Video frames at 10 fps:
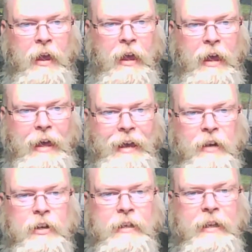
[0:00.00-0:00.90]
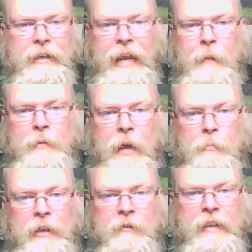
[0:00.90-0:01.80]
A heron named
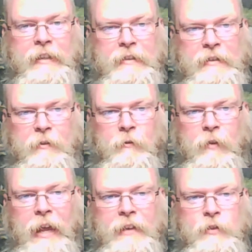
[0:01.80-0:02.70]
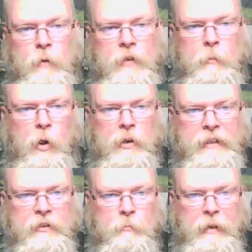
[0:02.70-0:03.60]
Oblivious flies over the
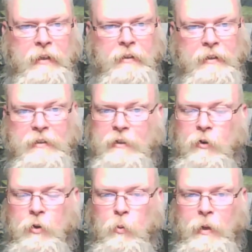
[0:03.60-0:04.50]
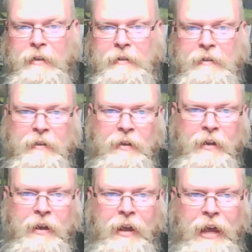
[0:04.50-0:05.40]
parties of men to still their wits.
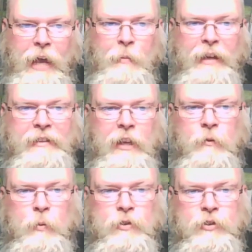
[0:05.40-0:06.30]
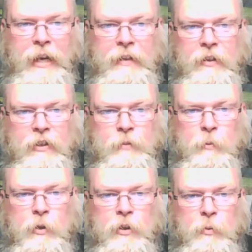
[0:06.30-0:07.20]
I myself was chained to this
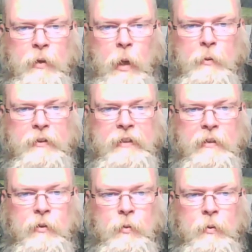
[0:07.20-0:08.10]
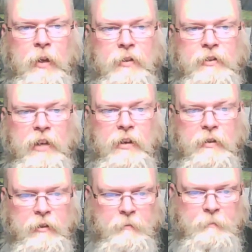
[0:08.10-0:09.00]
bird when I was in Gunnlaug's
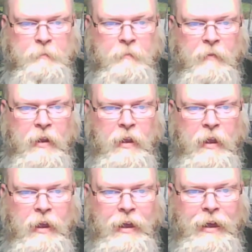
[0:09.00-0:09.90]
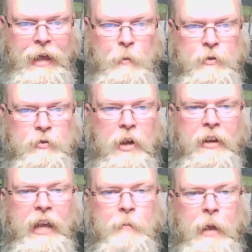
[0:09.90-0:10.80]
yard. I was
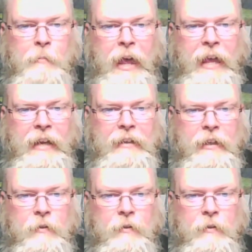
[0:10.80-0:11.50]
drunk out of my mind at